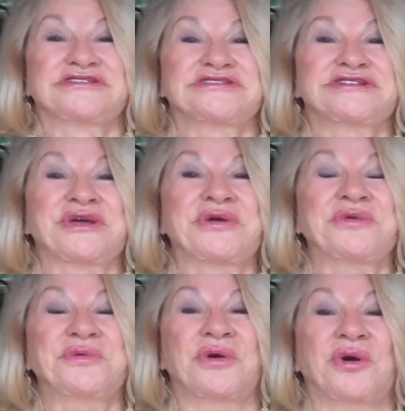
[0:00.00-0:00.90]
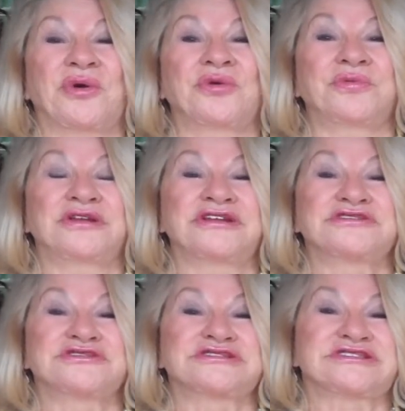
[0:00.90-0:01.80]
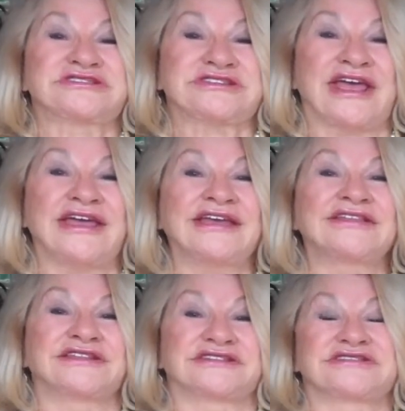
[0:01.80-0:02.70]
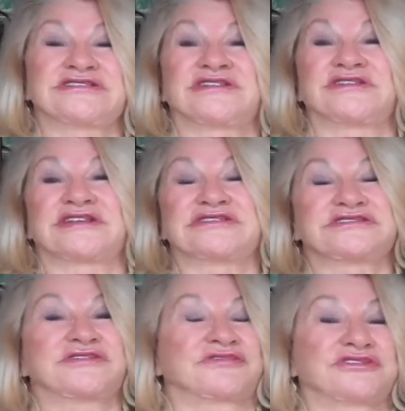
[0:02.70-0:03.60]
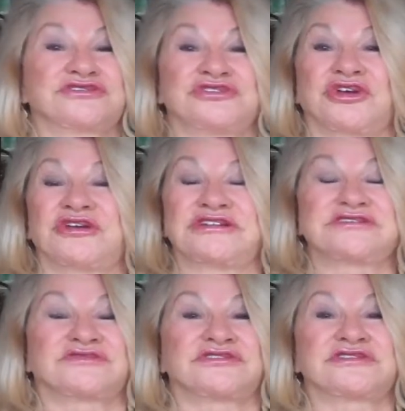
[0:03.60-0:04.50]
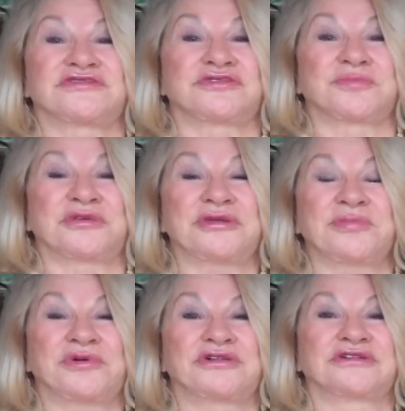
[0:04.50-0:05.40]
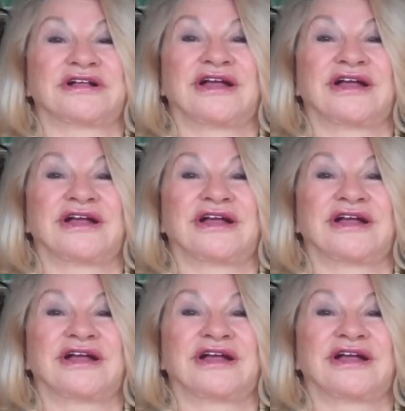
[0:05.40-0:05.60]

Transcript: So all religions are saying this, and there's different journeys for different people,